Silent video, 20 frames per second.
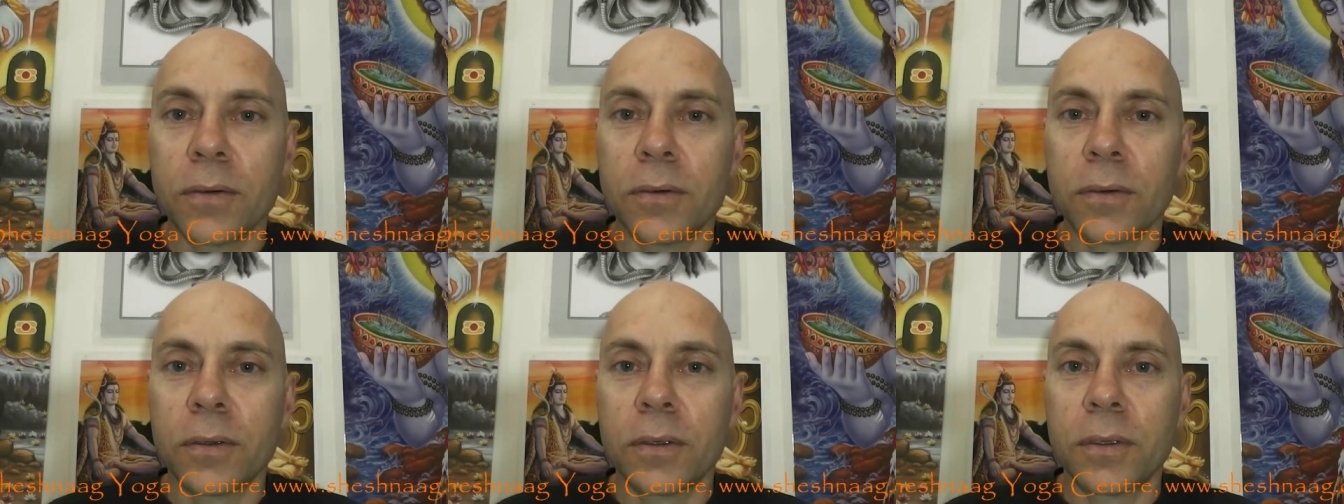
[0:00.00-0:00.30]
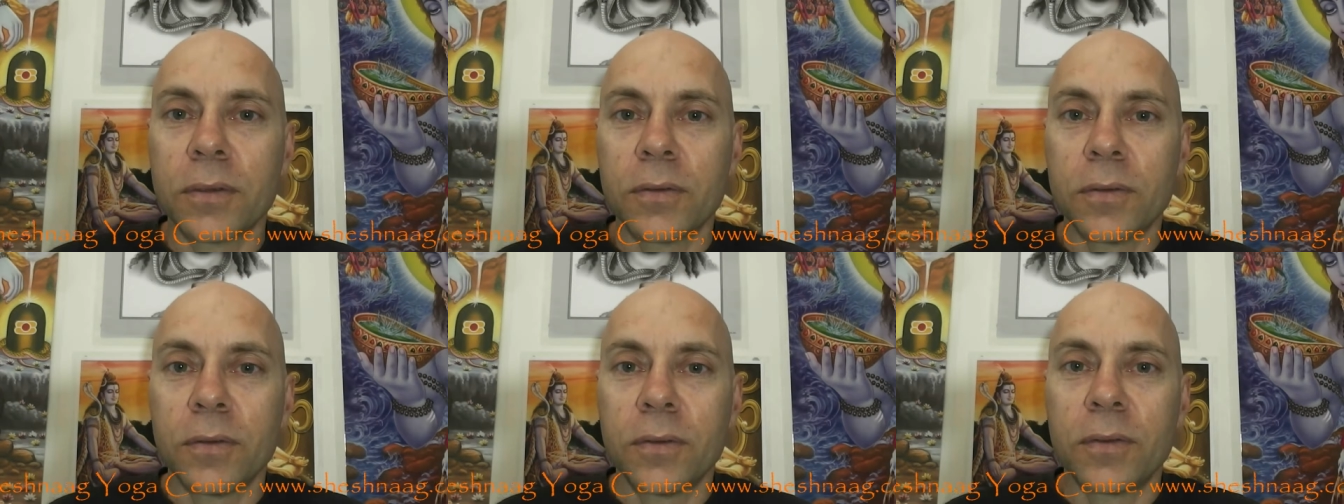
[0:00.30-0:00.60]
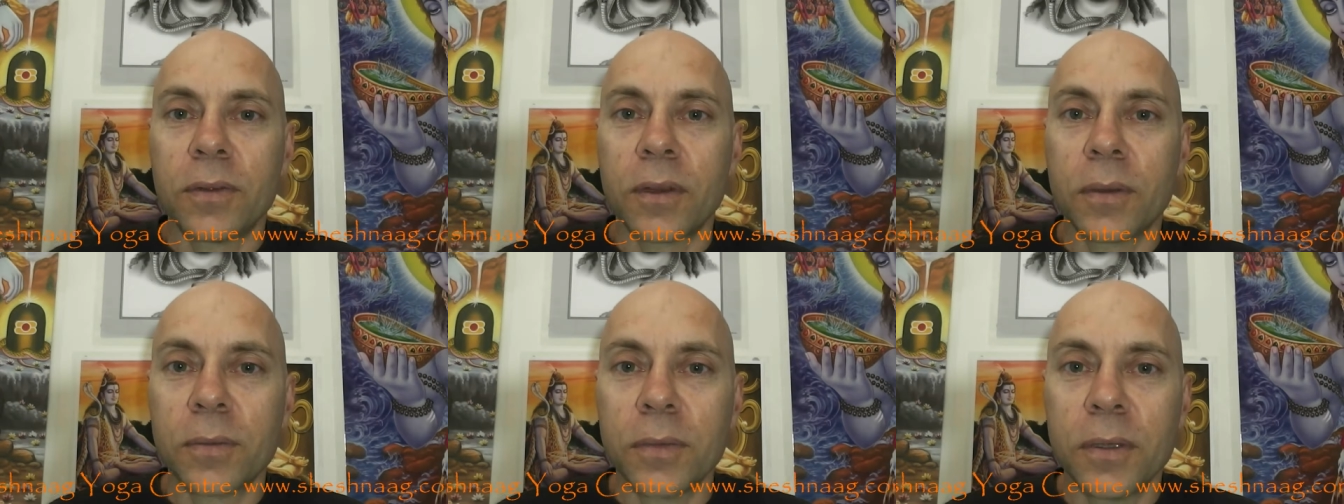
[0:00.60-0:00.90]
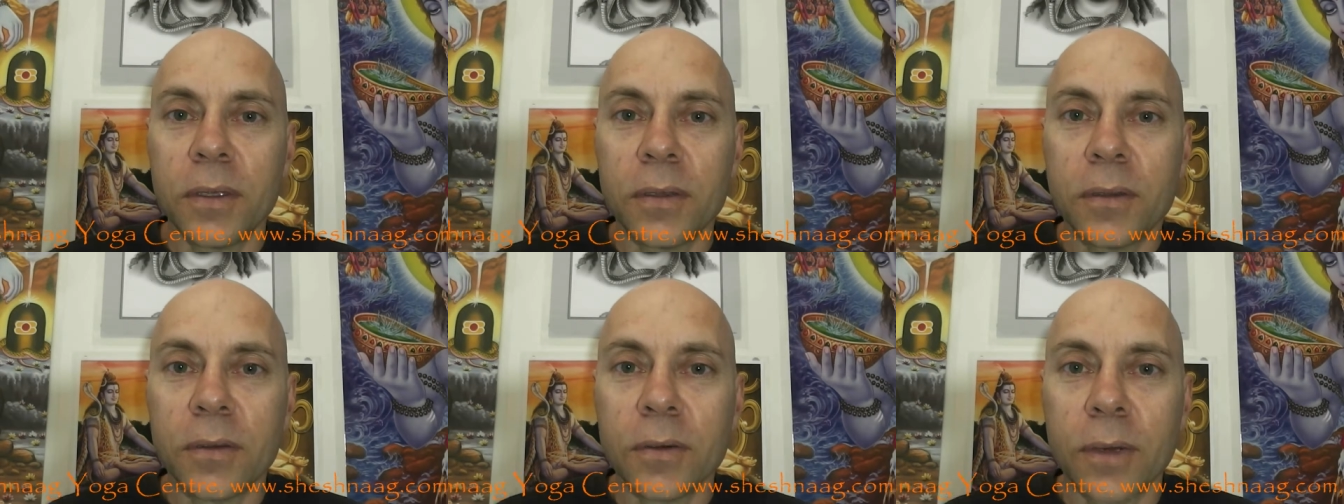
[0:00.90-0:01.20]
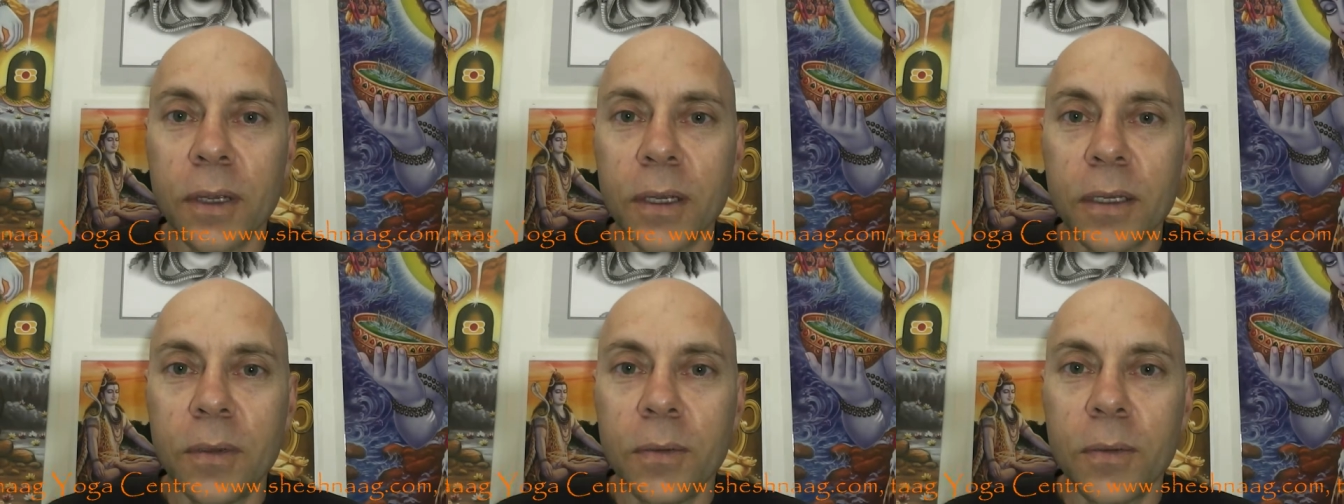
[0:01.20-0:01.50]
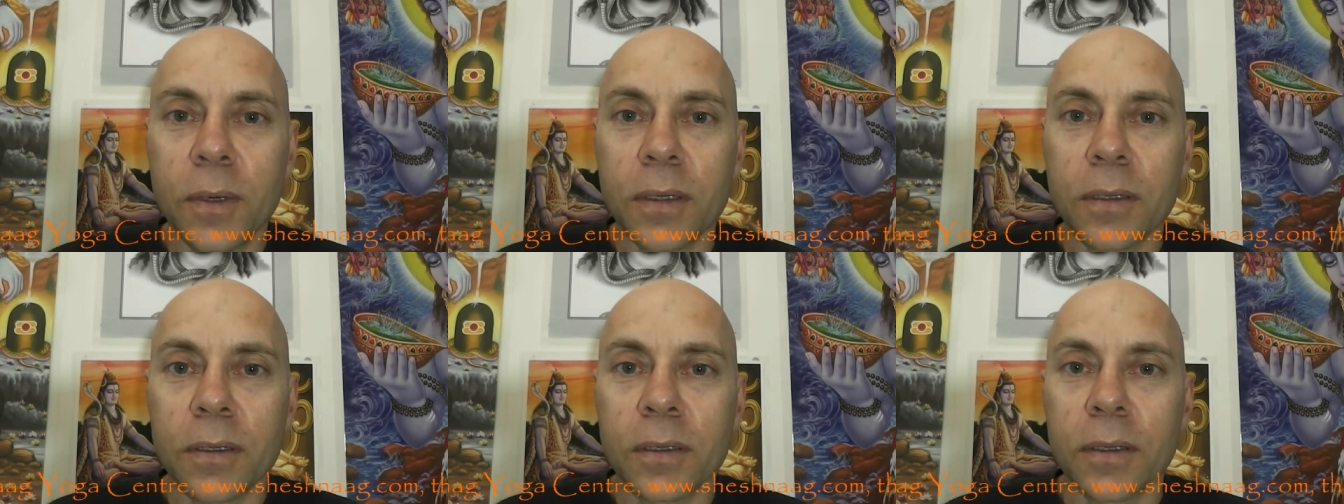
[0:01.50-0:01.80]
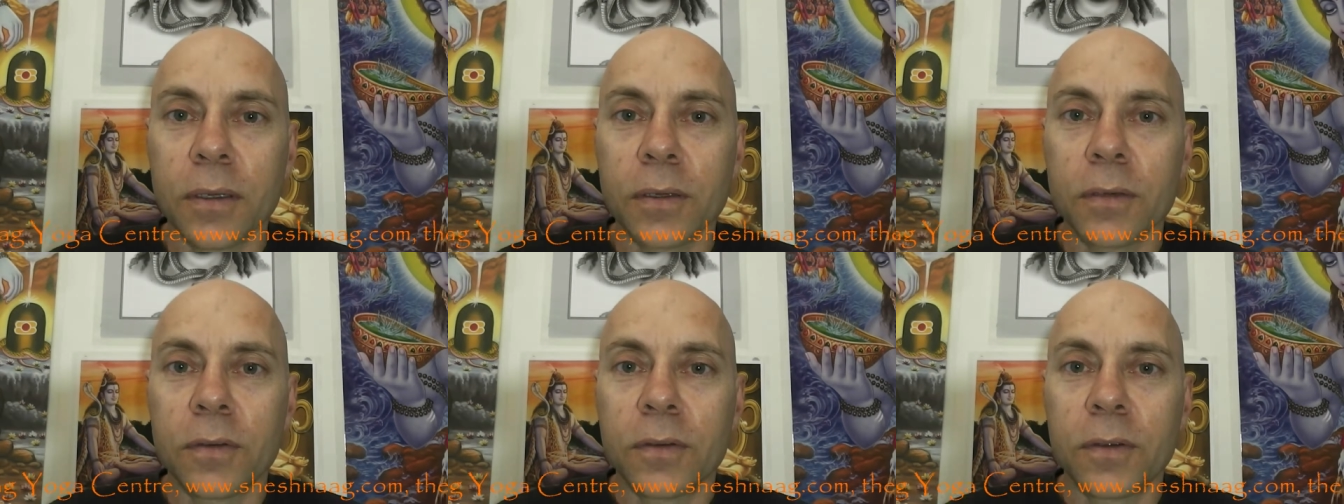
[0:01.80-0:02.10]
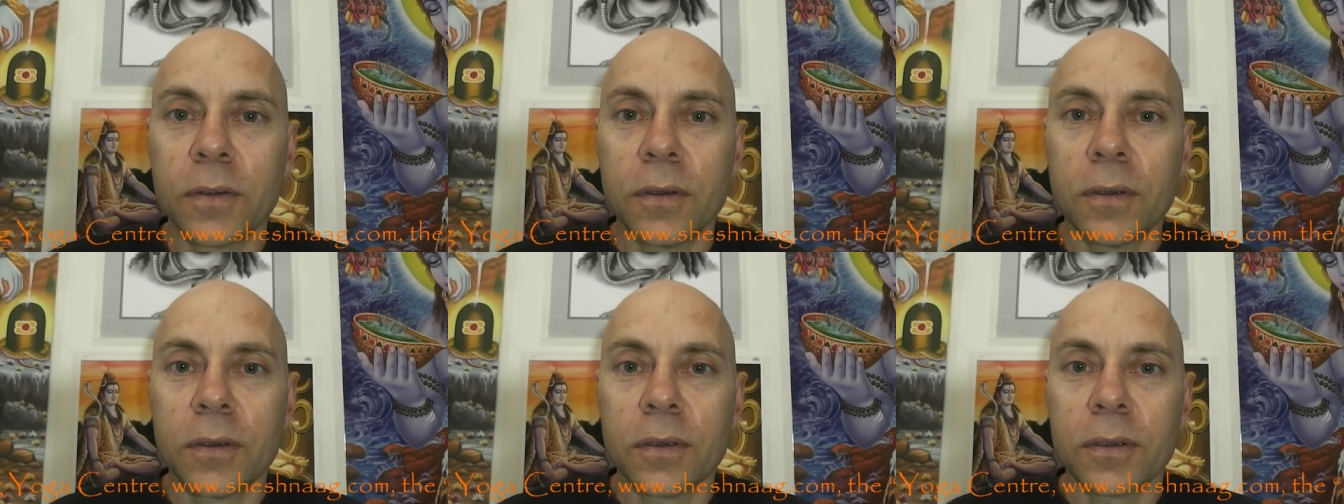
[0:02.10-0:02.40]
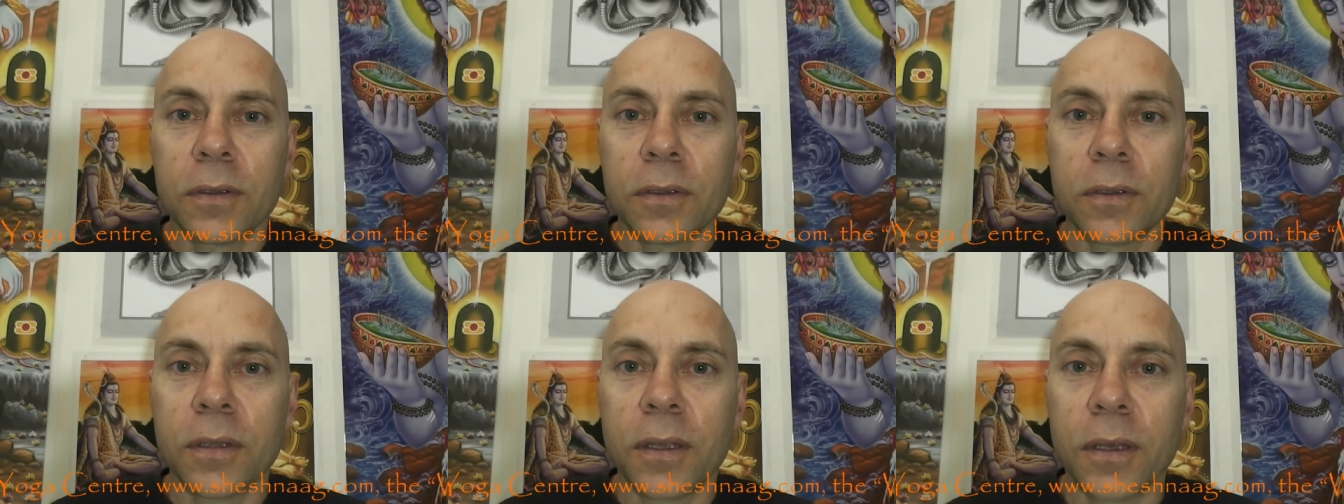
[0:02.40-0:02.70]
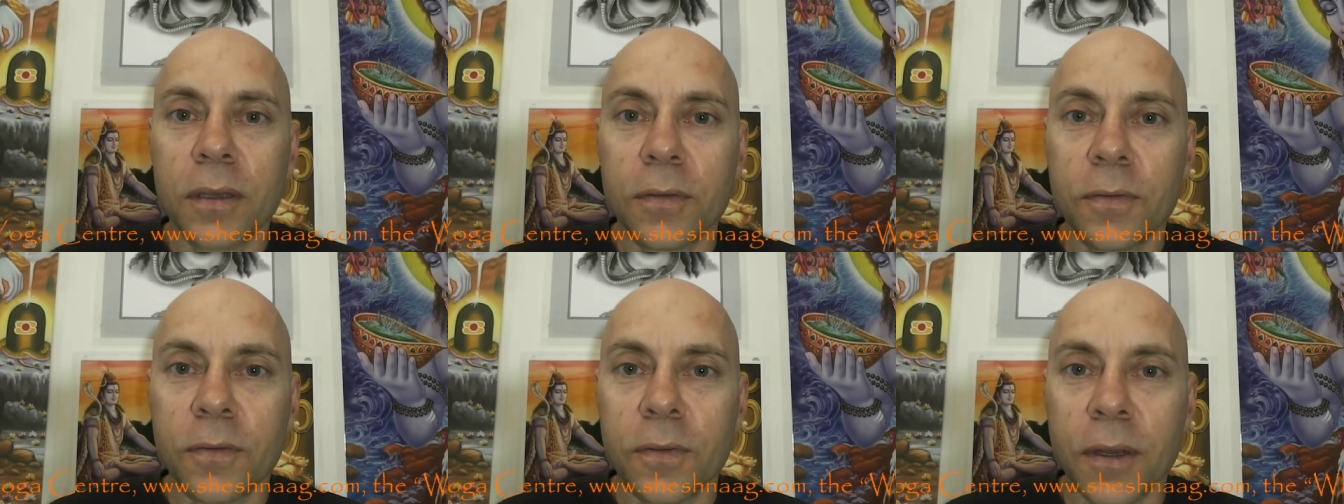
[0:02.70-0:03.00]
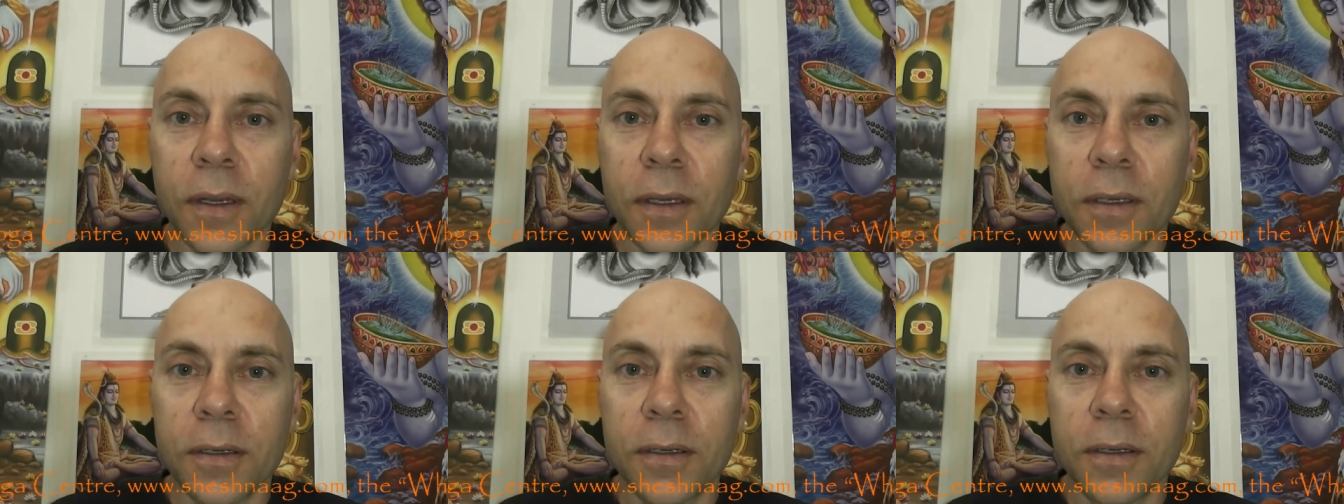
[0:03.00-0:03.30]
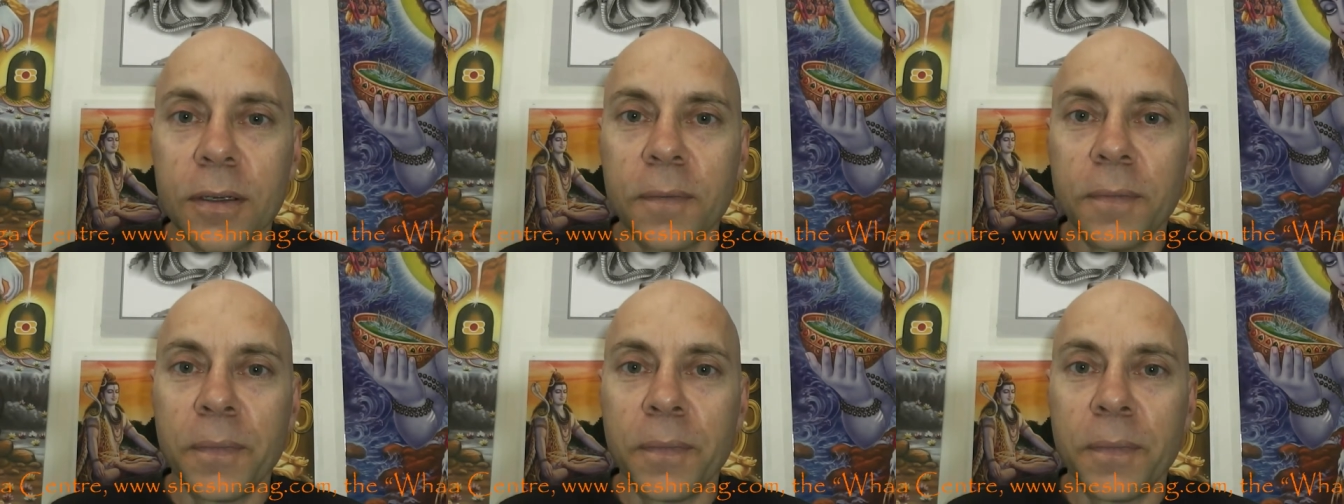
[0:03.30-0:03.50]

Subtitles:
or something to anyone close to you that they've found